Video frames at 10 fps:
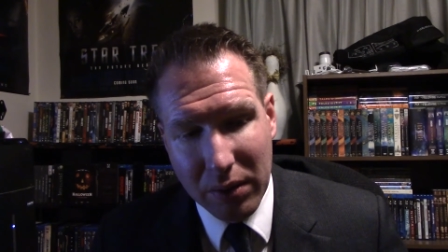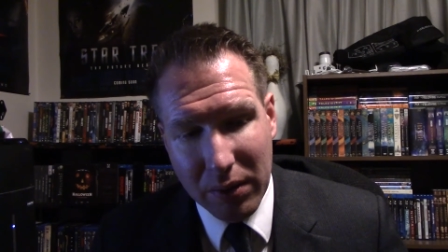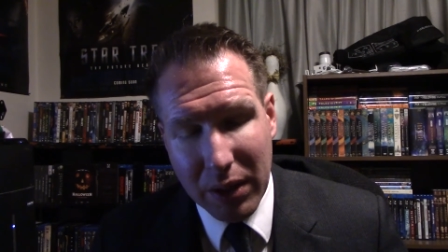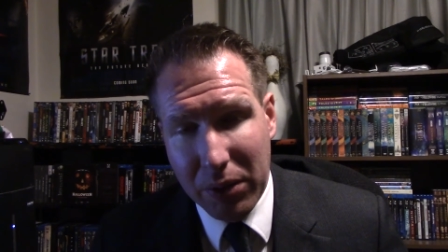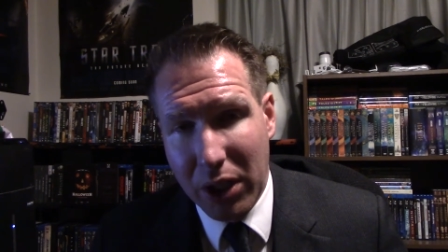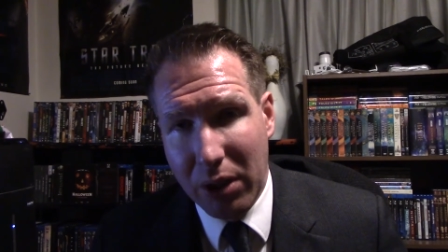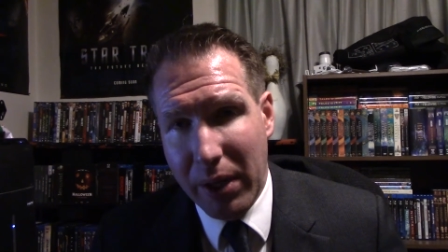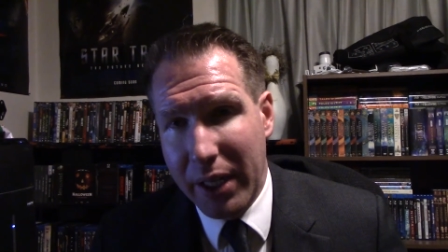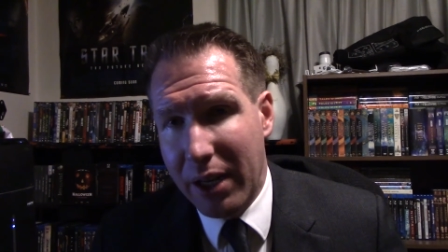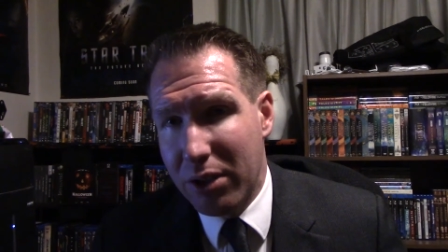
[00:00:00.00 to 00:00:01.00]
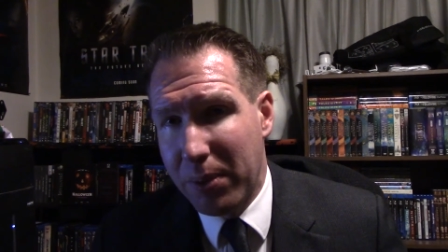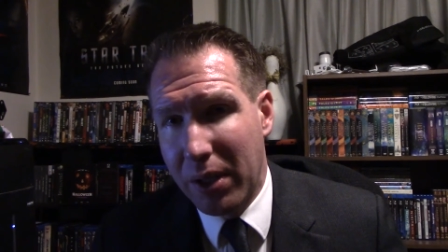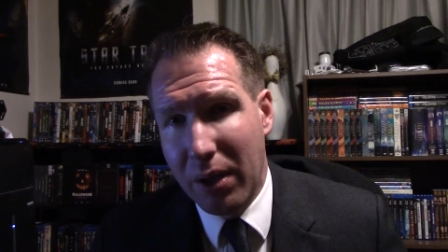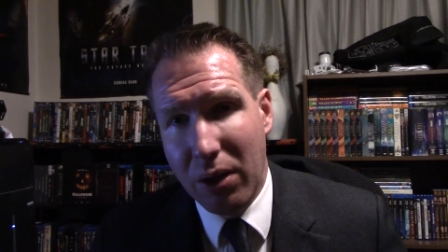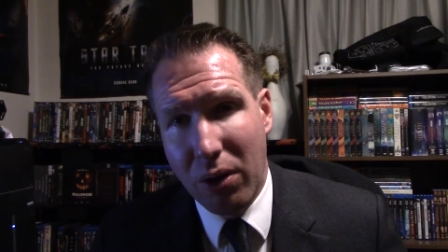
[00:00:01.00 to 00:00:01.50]
Because I will tell you right now, it's been
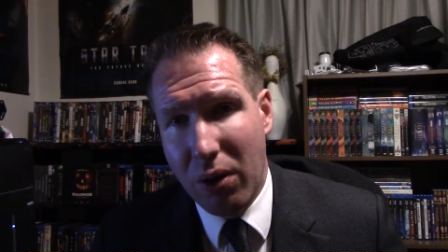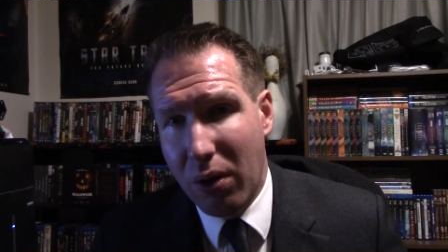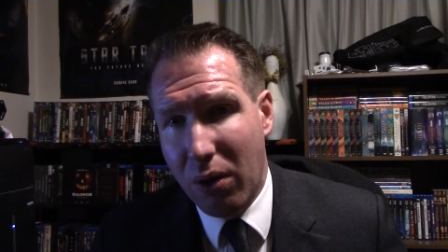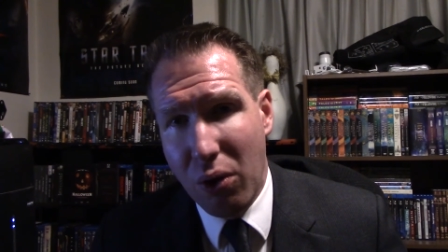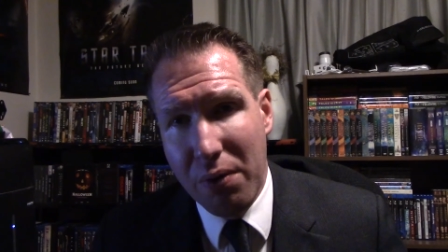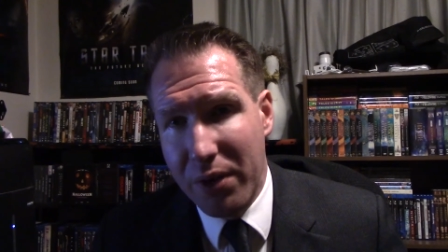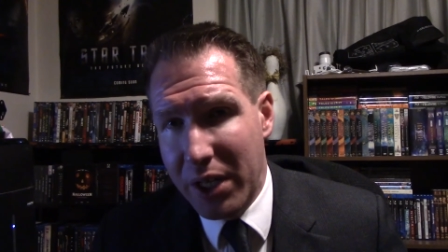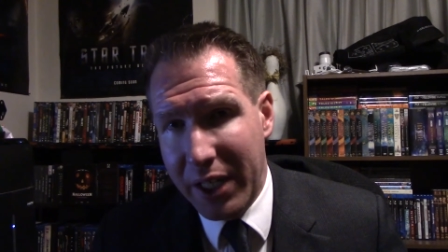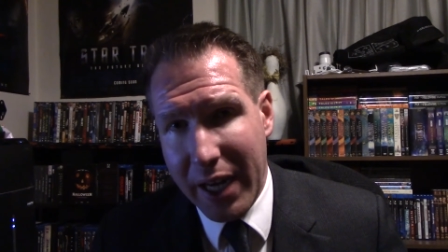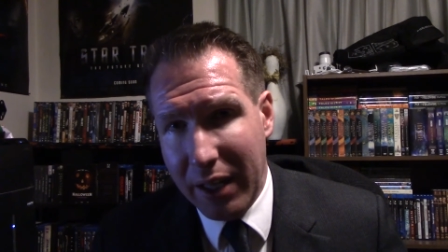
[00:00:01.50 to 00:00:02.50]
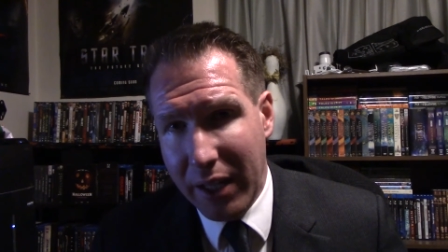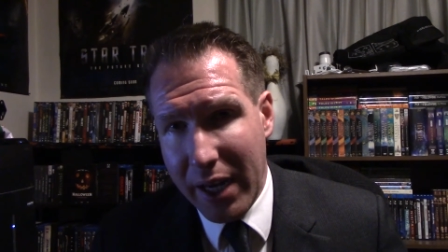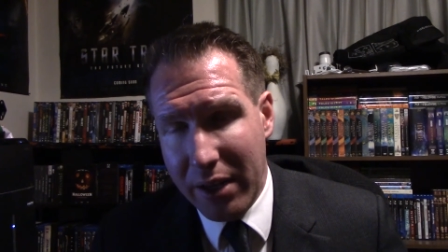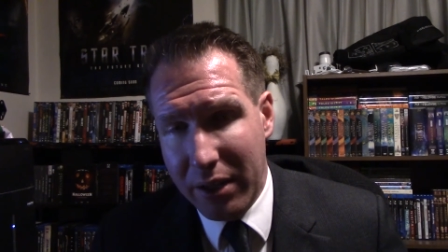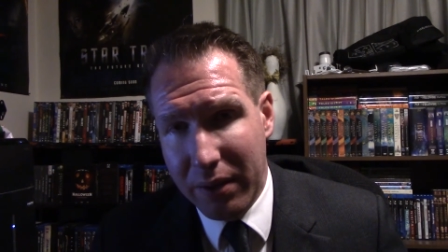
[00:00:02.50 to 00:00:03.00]
uh, over a day
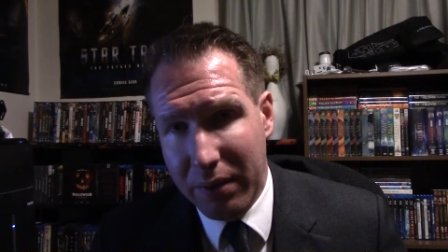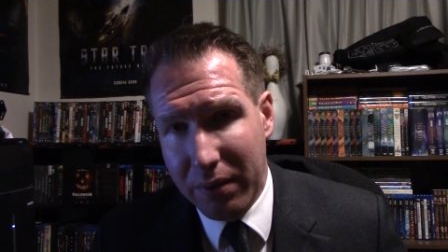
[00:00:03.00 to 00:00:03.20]
later